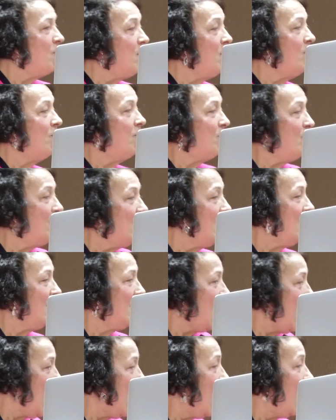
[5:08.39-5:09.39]
we
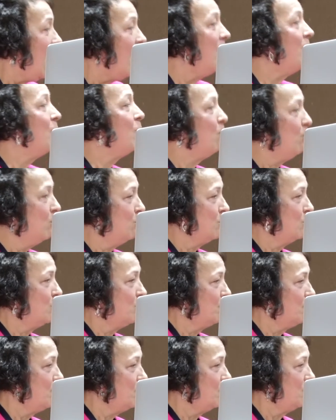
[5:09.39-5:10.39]
being had all
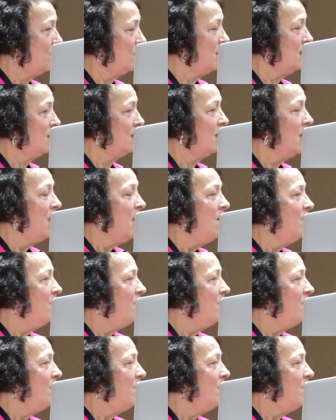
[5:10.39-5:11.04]
those opportunities.